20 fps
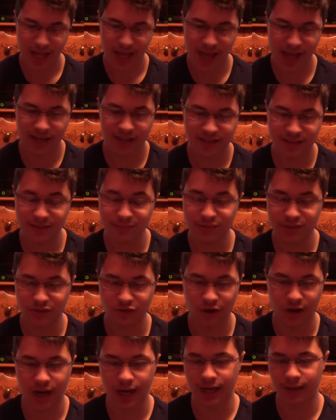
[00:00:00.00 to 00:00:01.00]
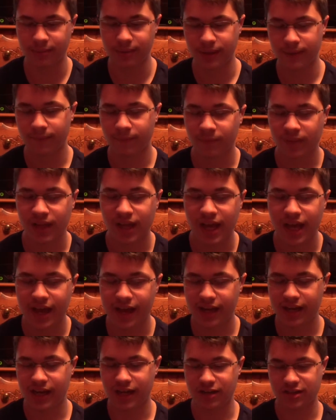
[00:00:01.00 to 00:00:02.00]
and subscribe.
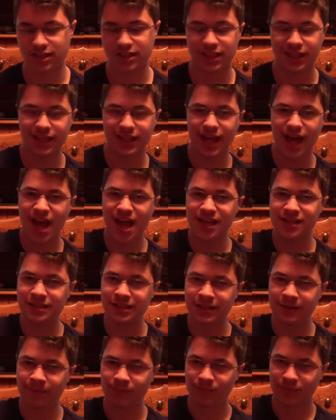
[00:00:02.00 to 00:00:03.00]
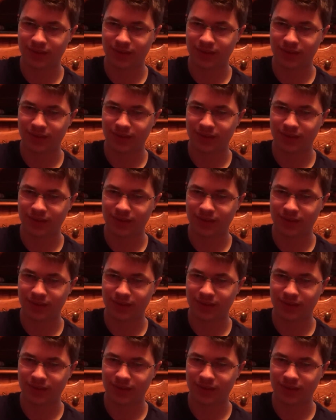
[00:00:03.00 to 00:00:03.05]
And I'll see you guys